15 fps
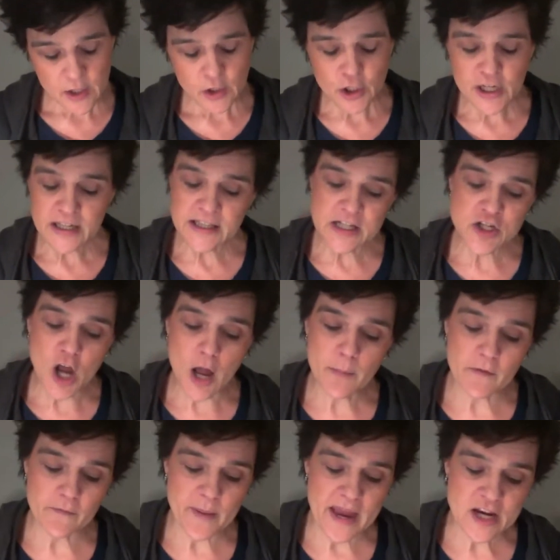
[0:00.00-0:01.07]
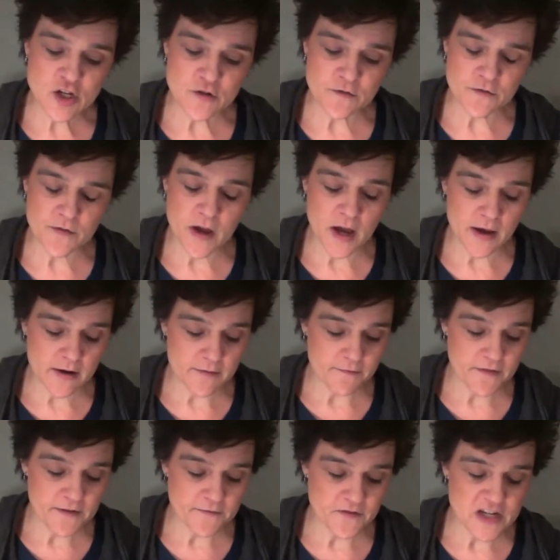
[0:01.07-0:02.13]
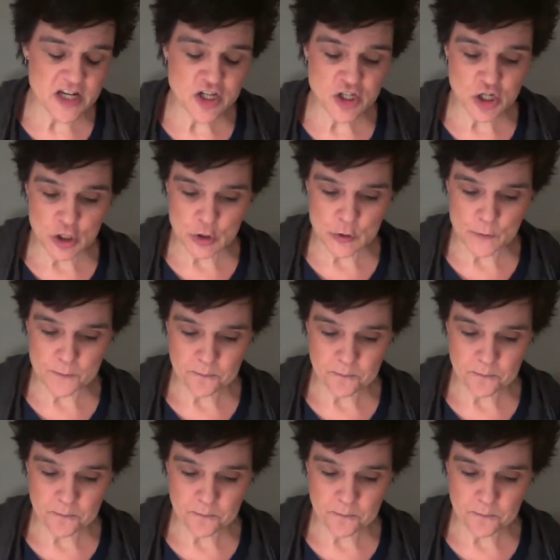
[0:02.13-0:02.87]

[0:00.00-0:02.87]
Look at the top of page 52.